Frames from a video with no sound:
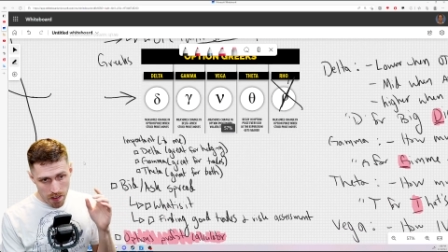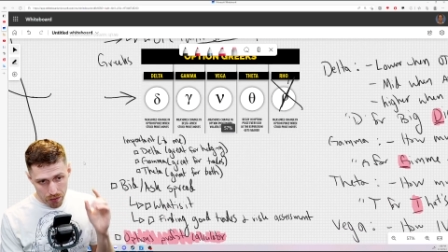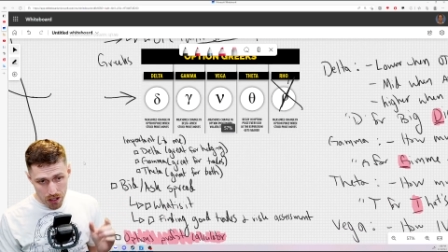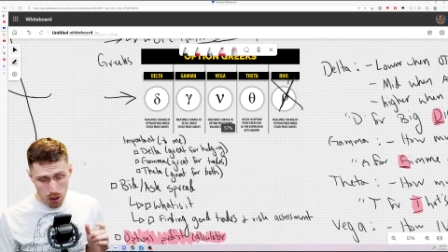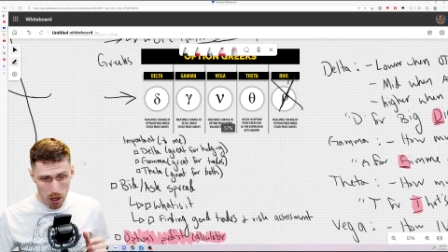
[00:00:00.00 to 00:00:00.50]

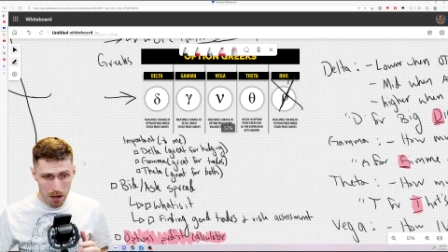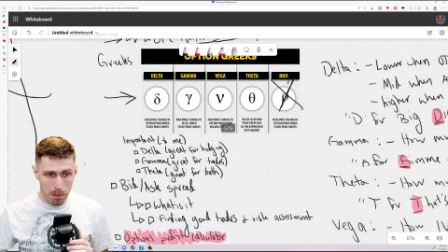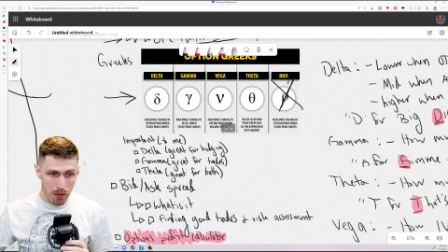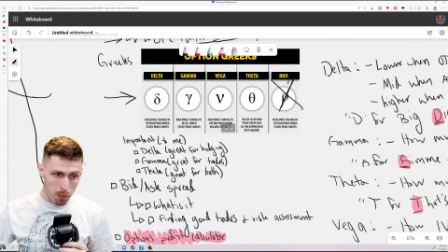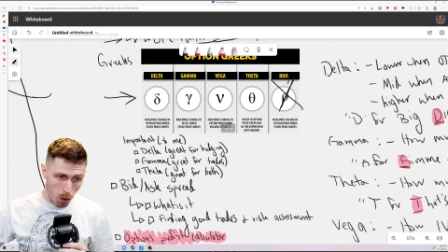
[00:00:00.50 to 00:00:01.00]
These are what are
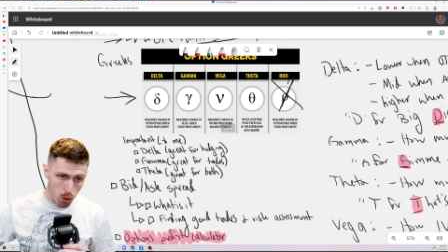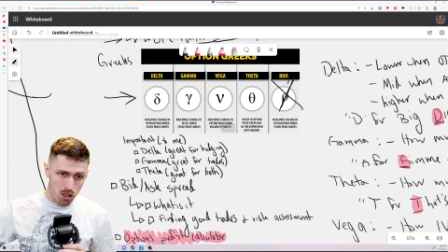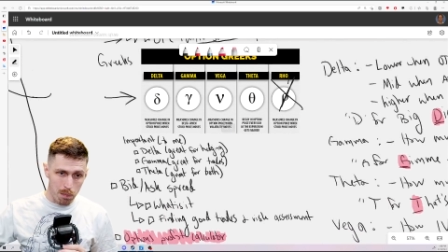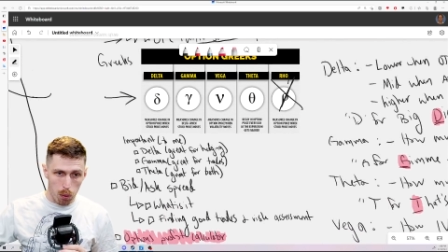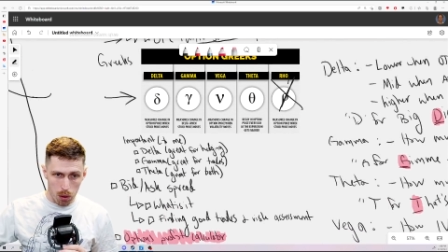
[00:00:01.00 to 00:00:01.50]
the most
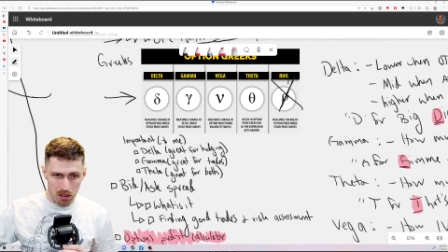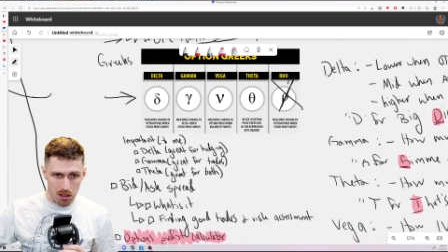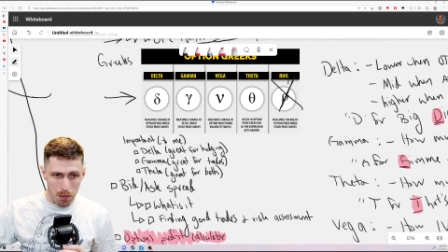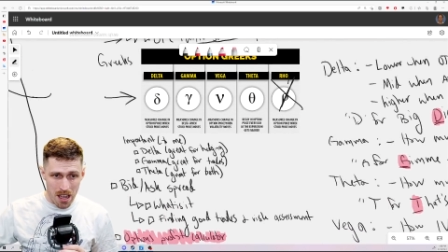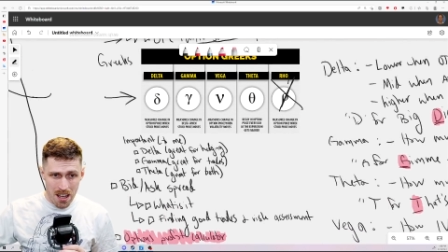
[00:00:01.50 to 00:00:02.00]
important to
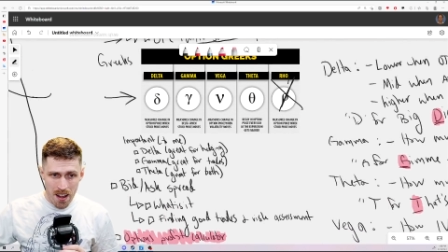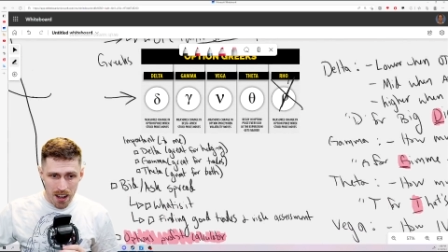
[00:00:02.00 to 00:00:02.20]
me.